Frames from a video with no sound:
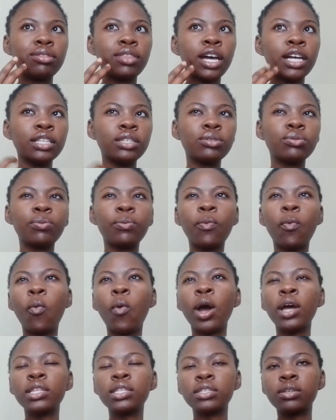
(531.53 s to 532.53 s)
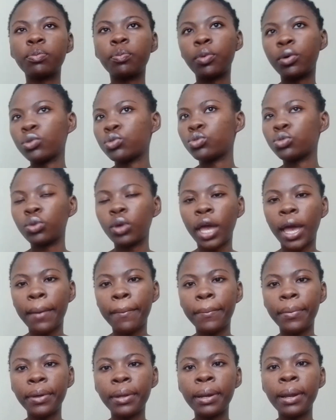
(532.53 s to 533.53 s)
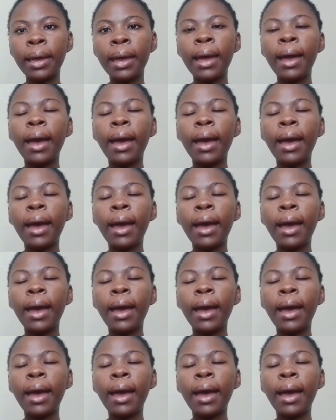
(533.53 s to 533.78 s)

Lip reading: That's what's supposed to happen.